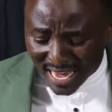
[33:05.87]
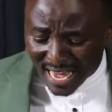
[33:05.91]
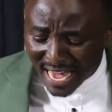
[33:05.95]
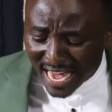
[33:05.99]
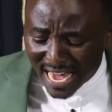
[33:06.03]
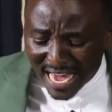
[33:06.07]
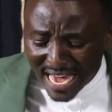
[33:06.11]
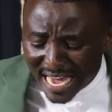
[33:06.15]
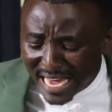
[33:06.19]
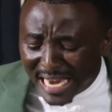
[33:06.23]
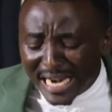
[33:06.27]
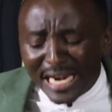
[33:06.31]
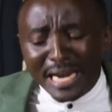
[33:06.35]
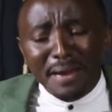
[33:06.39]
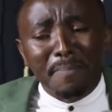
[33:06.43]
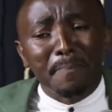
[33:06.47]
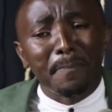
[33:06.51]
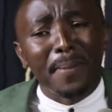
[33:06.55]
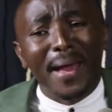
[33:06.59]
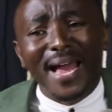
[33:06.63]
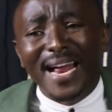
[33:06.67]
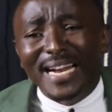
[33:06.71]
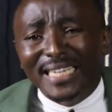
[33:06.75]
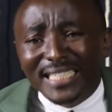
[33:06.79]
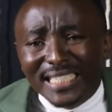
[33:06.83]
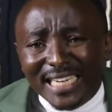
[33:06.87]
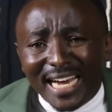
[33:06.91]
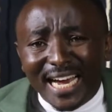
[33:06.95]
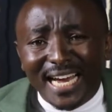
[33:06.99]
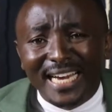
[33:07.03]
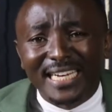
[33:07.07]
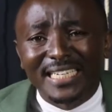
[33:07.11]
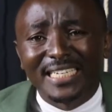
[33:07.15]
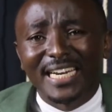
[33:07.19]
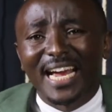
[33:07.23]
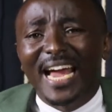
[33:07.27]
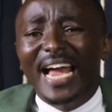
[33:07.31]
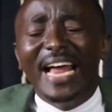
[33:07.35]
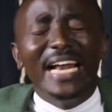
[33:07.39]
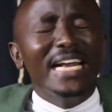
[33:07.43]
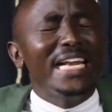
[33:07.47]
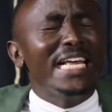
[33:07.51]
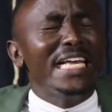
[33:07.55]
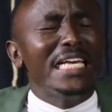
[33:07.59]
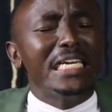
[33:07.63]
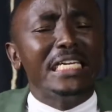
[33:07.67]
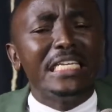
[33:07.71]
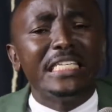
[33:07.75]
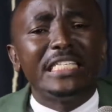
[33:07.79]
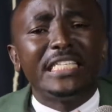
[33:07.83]
He repented and
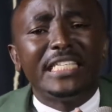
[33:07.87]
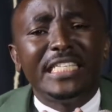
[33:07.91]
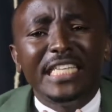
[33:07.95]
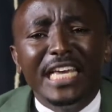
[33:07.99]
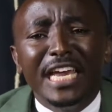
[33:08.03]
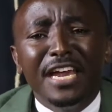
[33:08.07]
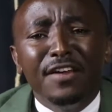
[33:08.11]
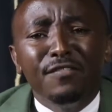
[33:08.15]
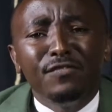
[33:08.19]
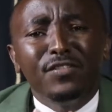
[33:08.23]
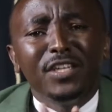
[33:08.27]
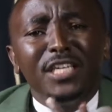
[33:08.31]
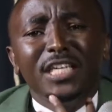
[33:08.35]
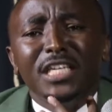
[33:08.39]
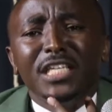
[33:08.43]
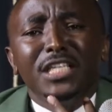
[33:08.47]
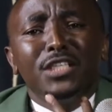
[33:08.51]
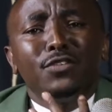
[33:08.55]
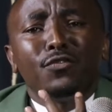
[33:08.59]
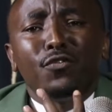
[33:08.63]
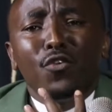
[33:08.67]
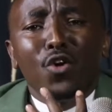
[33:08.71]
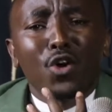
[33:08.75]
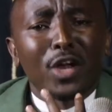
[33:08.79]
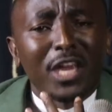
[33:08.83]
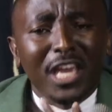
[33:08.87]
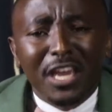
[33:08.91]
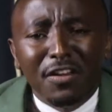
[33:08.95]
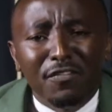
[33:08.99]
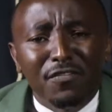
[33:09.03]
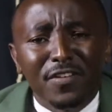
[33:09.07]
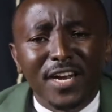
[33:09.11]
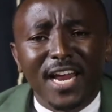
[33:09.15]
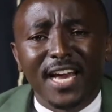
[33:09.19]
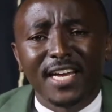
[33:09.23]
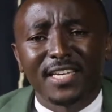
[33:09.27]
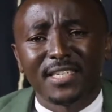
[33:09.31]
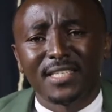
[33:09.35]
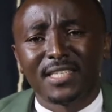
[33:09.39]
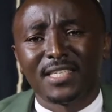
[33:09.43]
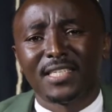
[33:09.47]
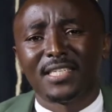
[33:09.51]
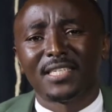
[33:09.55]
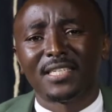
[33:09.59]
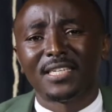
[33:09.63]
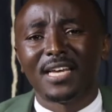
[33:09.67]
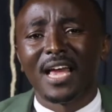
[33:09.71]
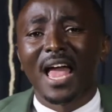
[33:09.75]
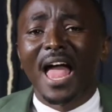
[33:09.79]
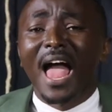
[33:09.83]
he received his forgiveness.